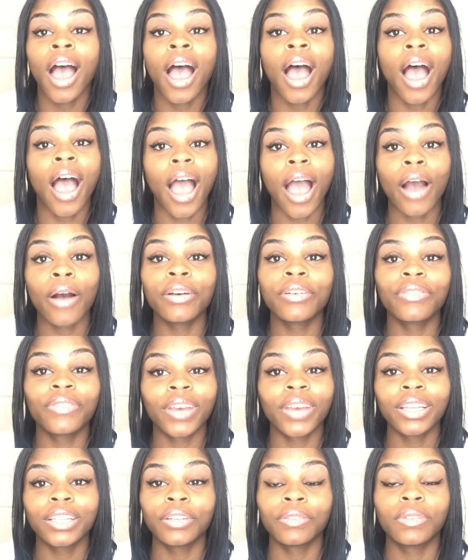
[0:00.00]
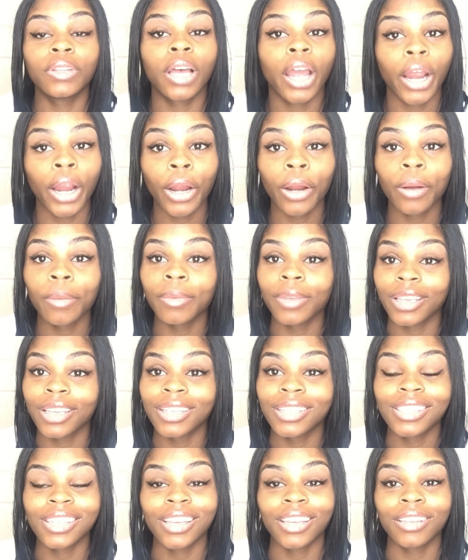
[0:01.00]
how effective the herb
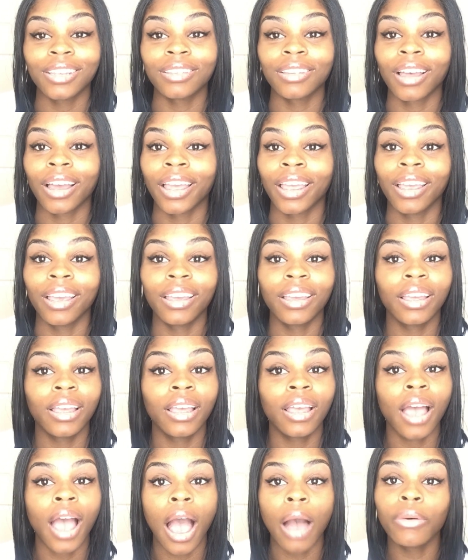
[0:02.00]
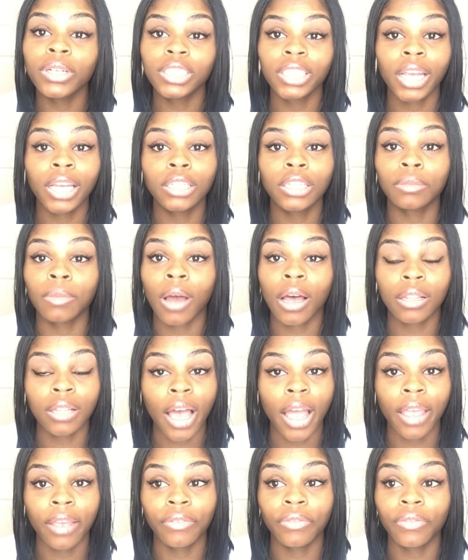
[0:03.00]
is and like how it changed my
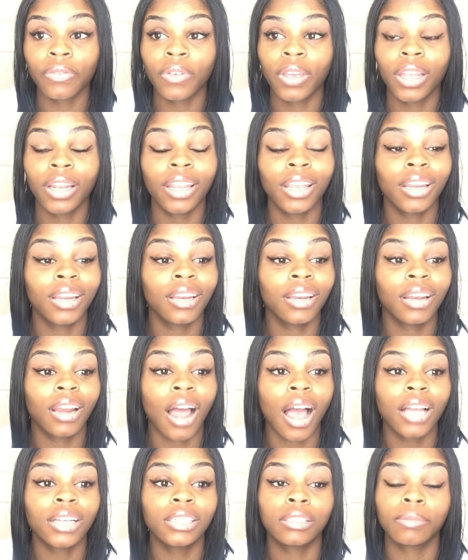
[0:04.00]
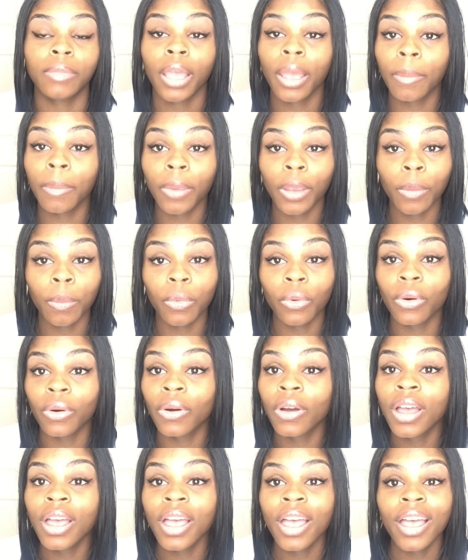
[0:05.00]
life. And then I just met
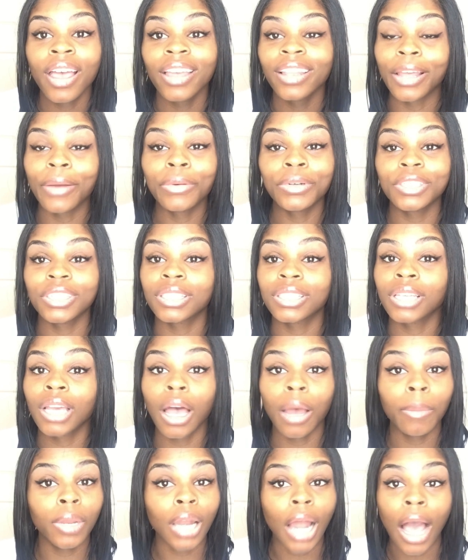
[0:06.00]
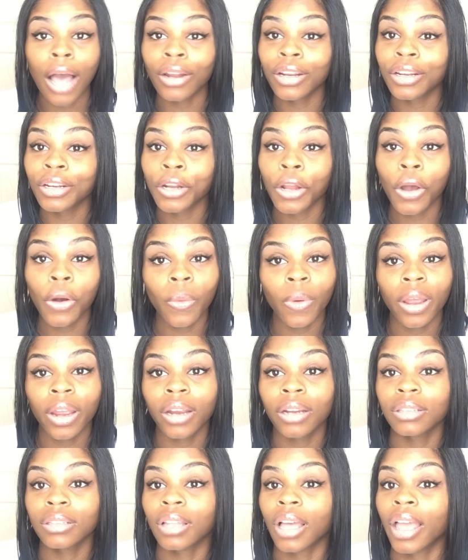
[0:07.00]
people, they were just coming out of
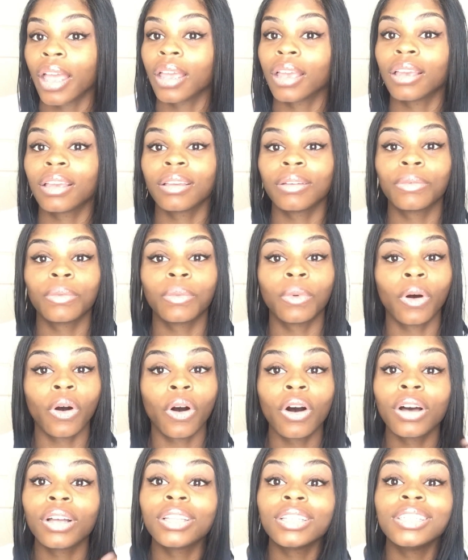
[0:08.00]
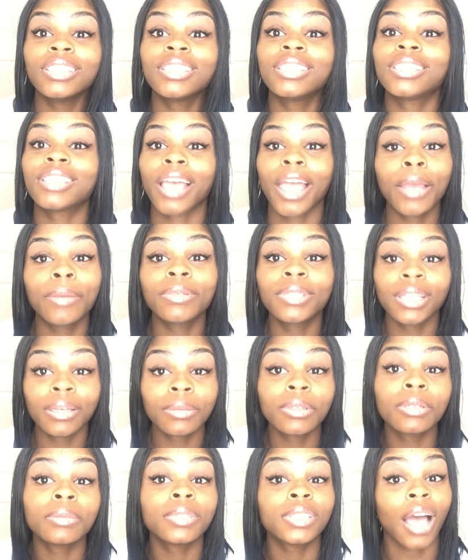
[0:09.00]
nowhere, like with all these same
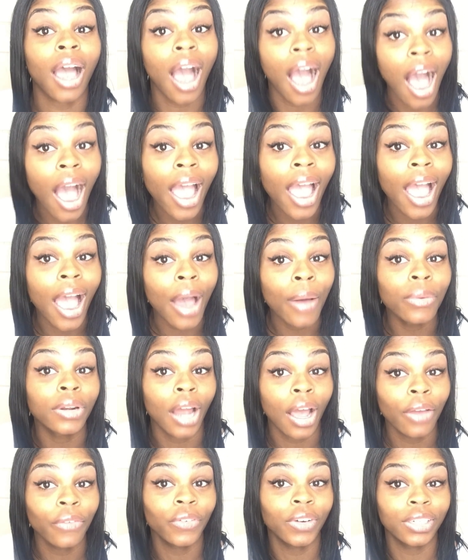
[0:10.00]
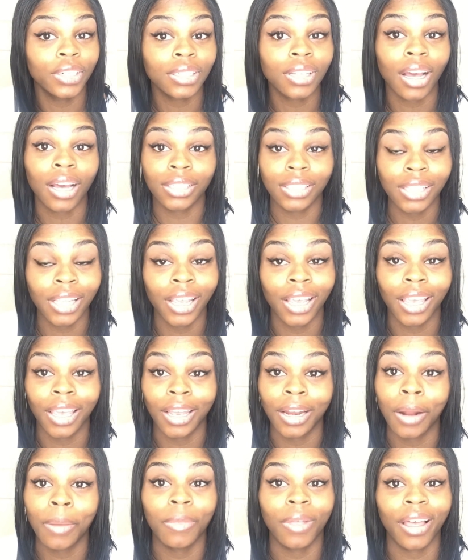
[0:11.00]
symptoms that I had when I first got sick.
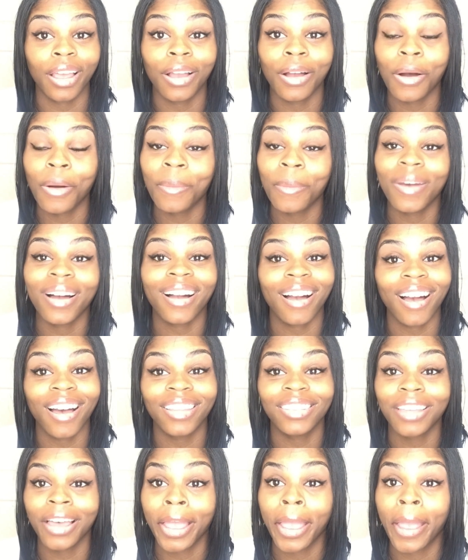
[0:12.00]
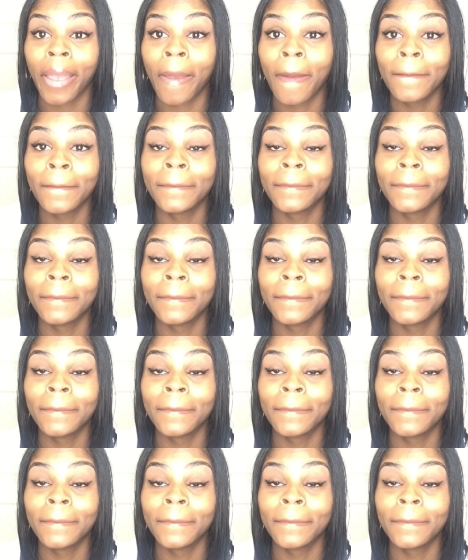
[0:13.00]
And I'm like, oh my God, like,